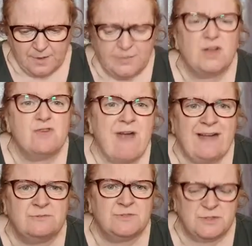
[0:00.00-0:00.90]
The
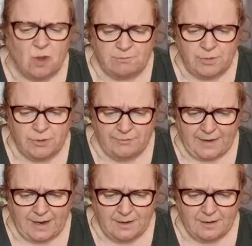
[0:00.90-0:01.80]
ground stopped
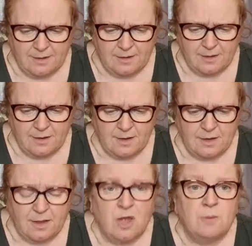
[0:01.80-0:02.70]
moving,
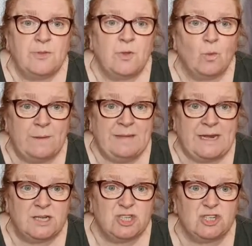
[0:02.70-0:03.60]
but the
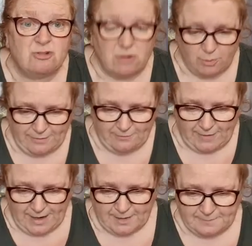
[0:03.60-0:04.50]
women shook with
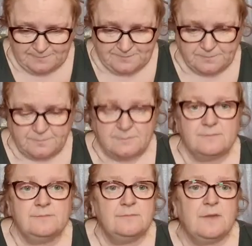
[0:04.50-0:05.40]
fear.
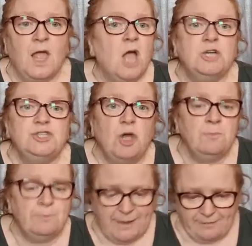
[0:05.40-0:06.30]

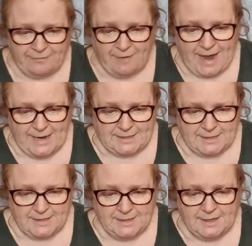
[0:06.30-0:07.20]
Don't be afraid,
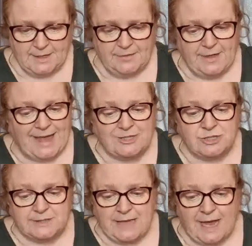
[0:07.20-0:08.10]
the
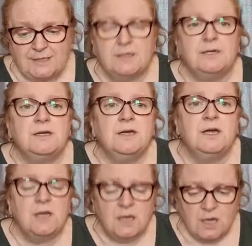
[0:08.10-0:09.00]
angel said.
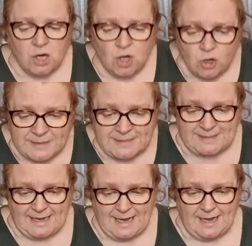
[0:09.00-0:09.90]
Come and
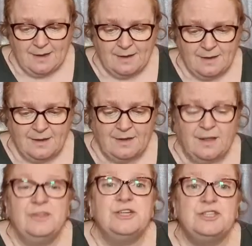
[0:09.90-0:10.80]
see.
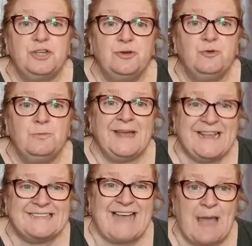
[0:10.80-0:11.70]
The tomb
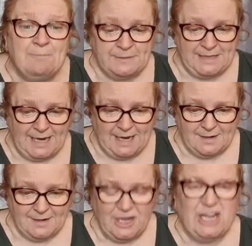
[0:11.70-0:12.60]
is empty.
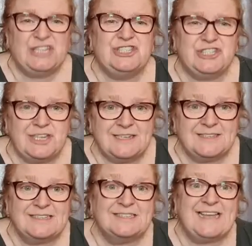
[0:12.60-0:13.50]

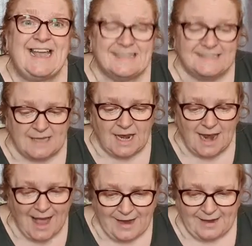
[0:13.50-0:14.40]
Jesus is
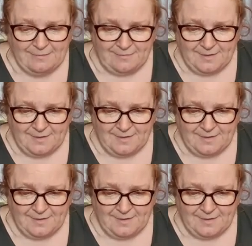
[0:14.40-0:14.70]
alive.